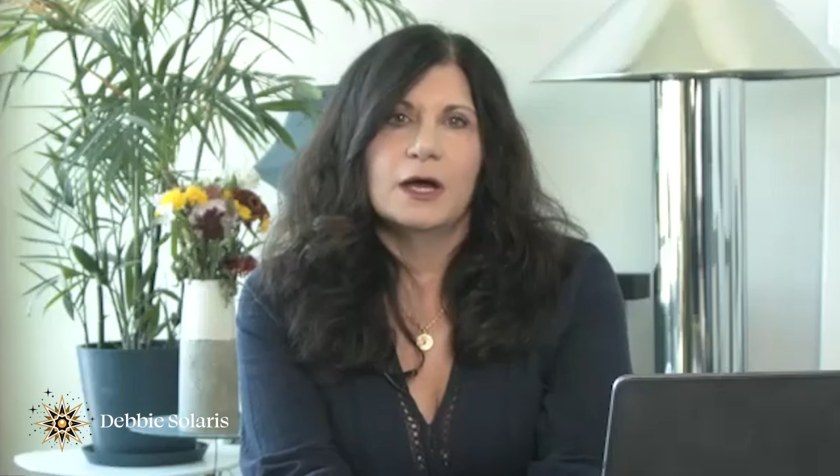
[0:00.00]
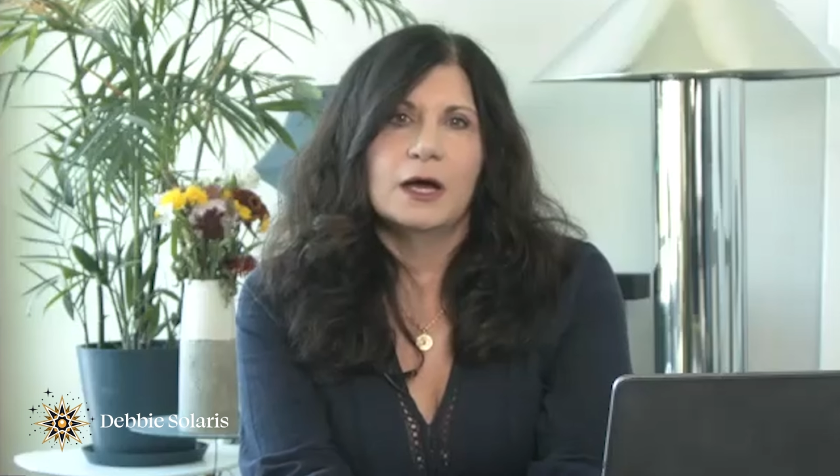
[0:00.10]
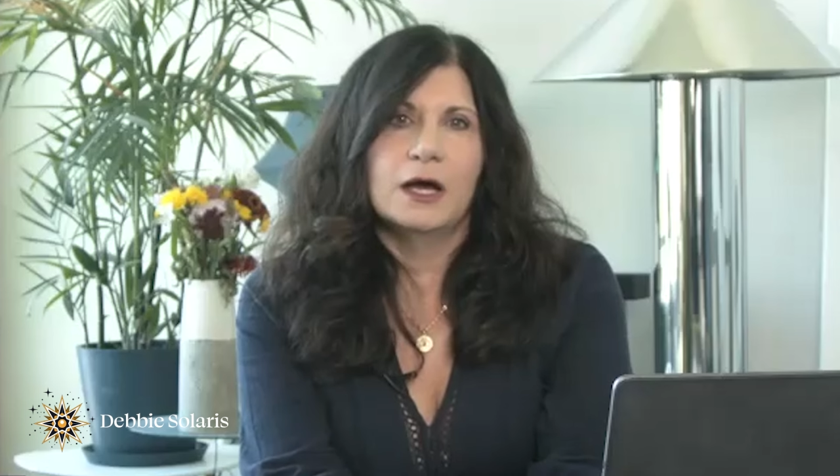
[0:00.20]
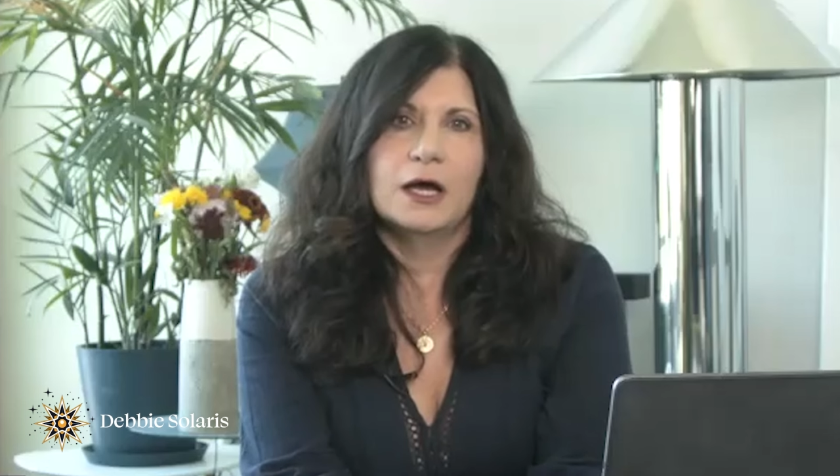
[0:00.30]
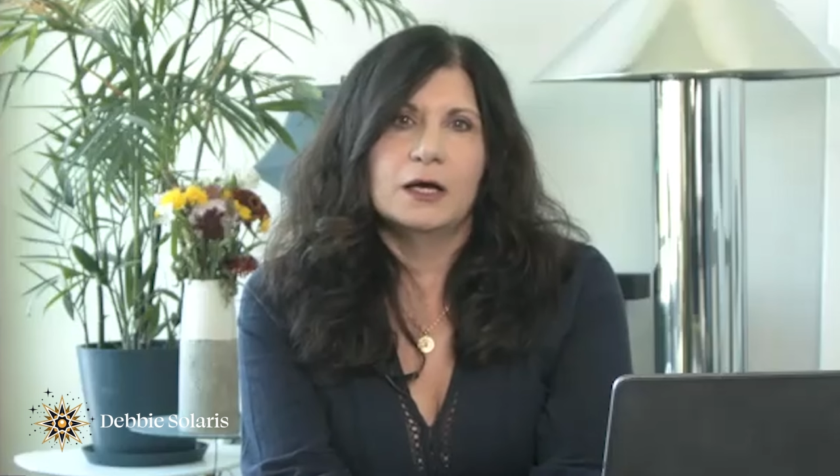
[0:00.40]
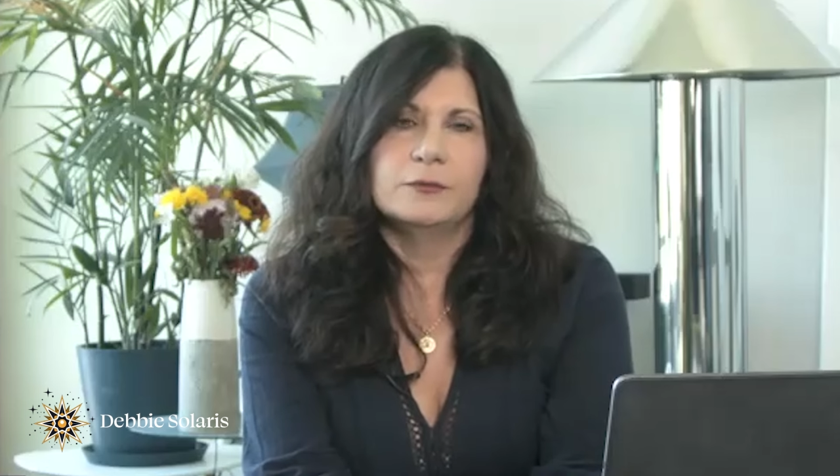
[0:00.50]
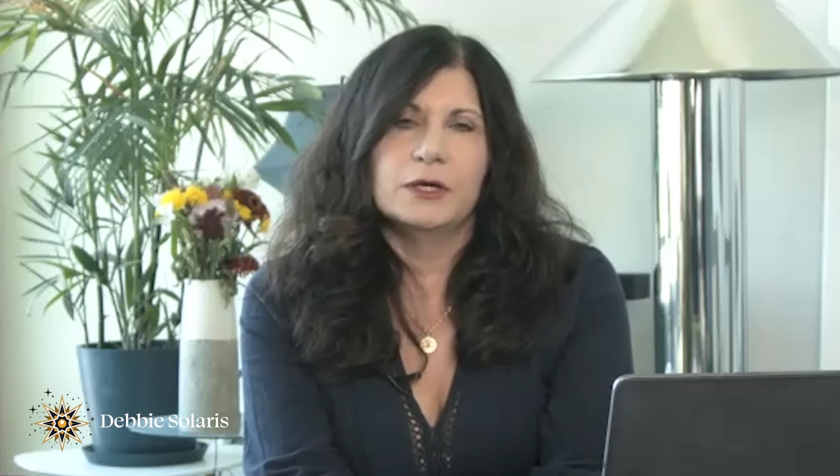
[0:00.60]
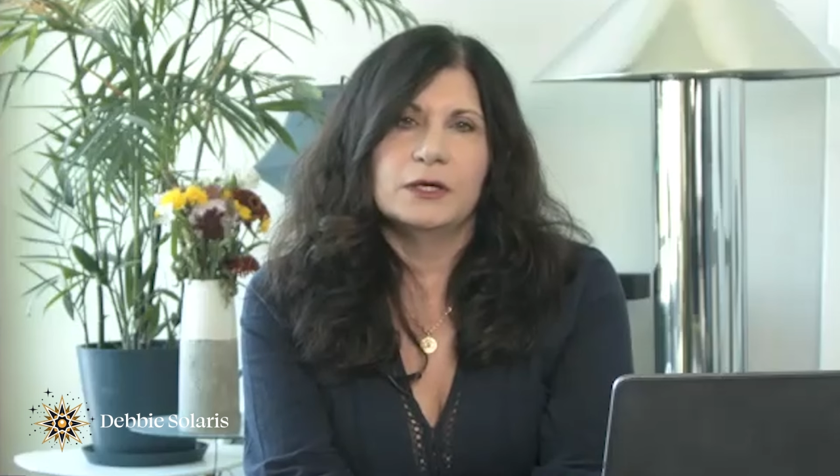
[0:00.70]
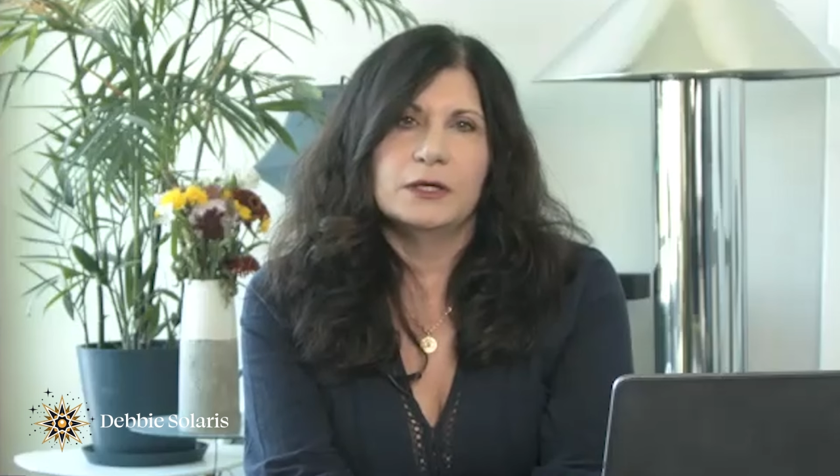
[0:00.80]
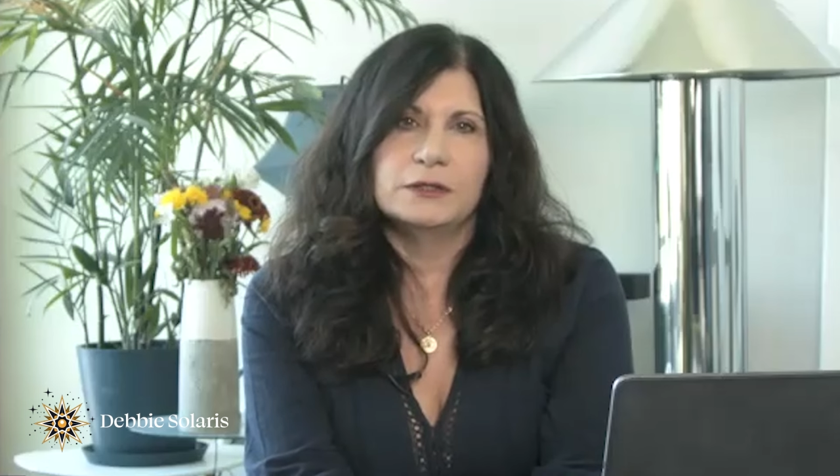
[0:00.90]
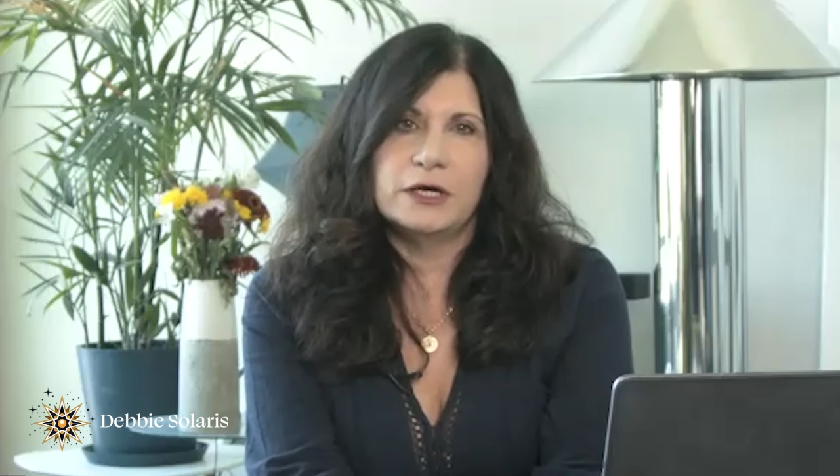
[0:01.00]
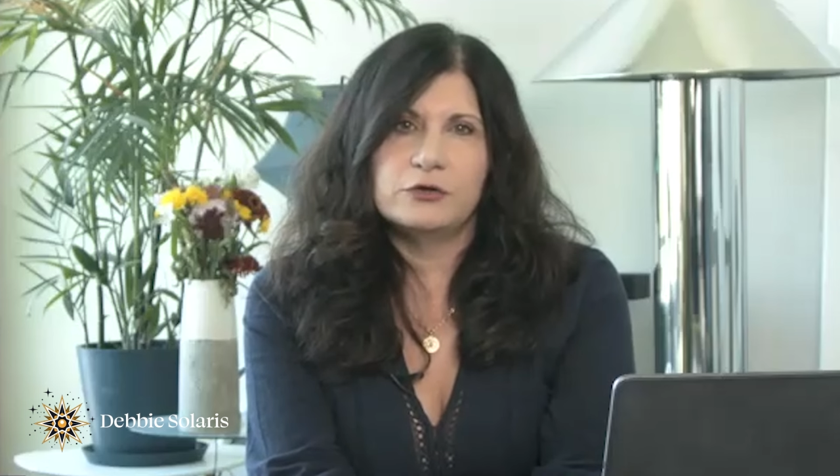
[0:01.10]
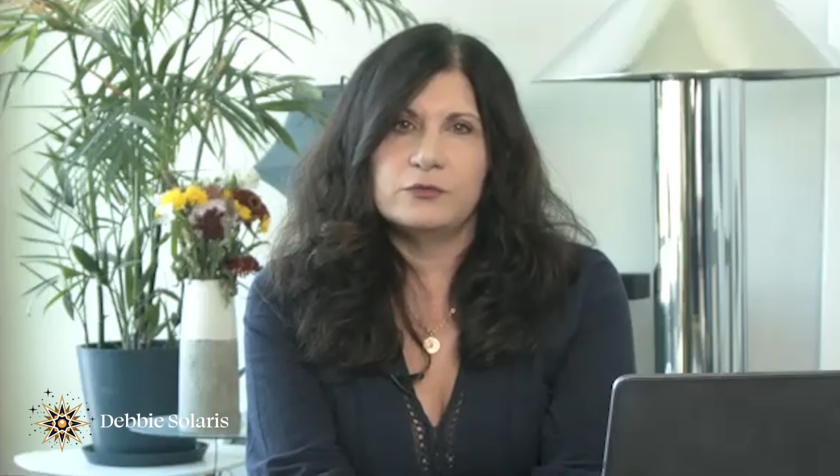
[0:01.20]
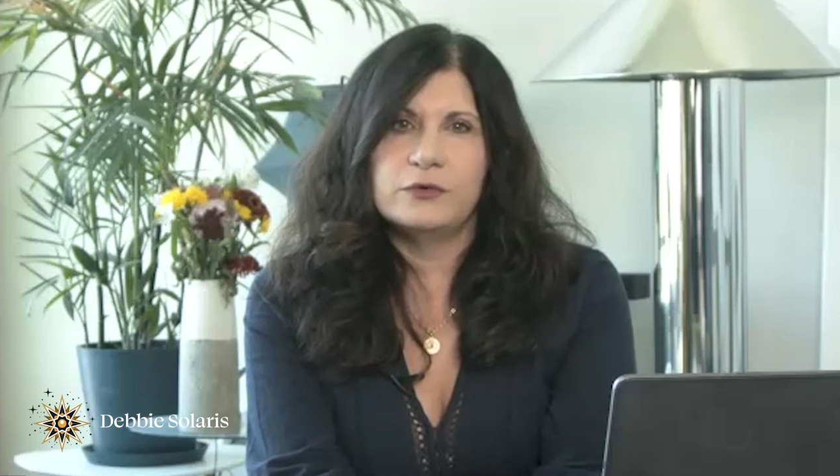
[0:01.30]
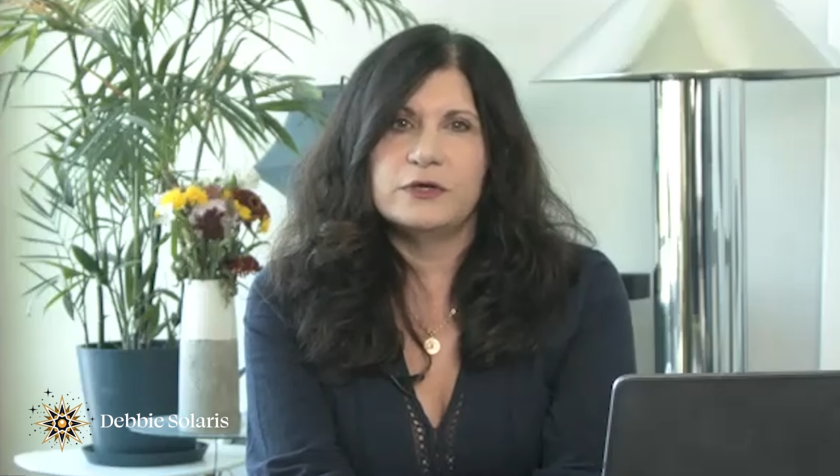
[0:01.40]

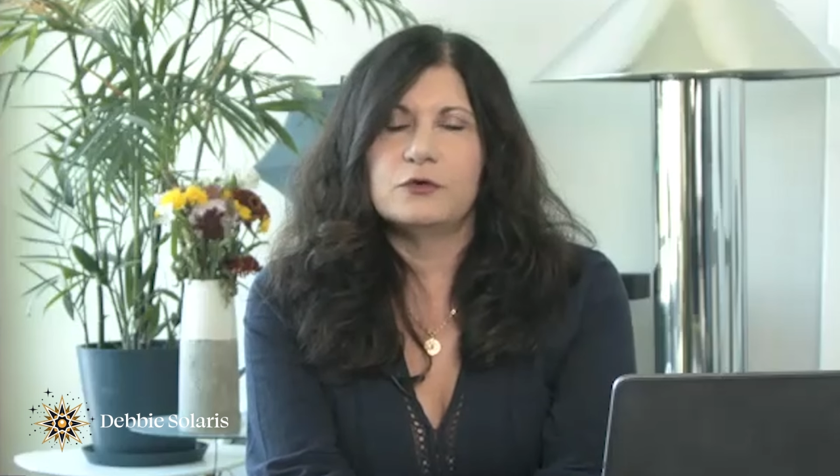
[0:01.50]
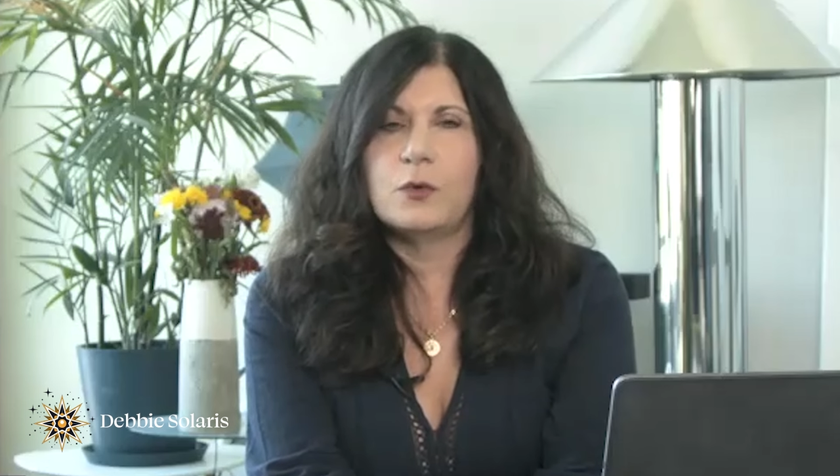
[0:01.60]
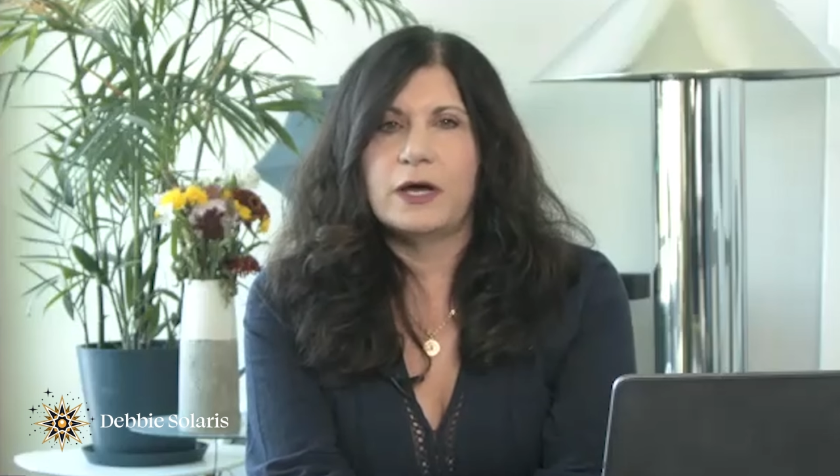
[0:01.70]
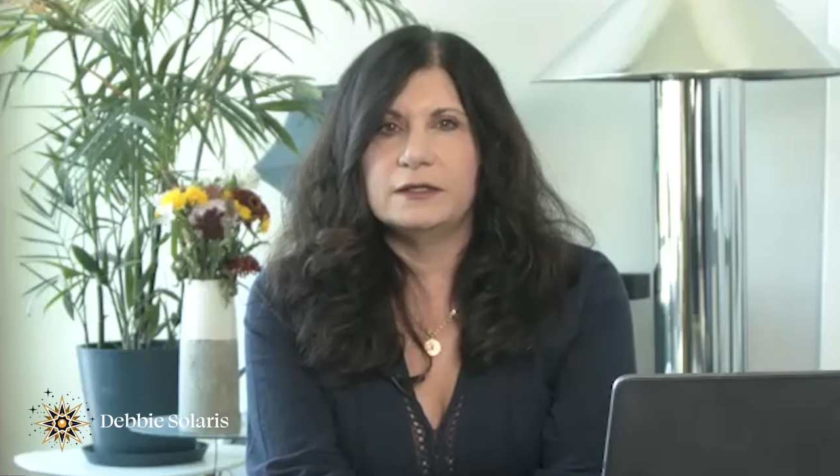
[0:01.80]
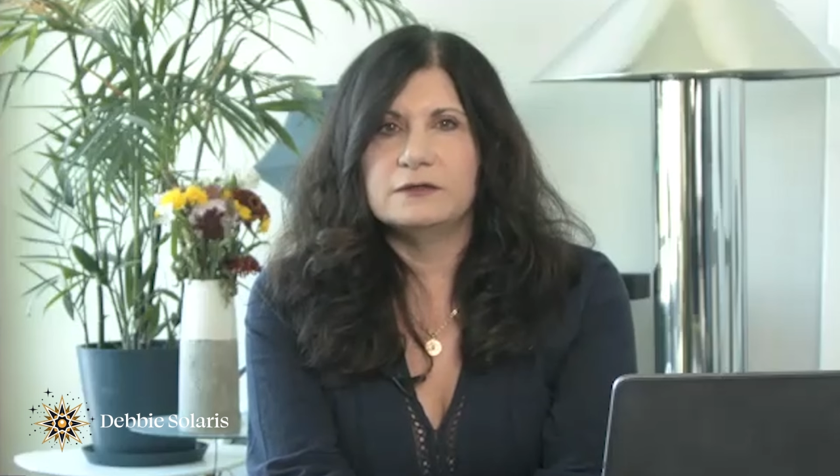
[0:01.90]
Another reason why I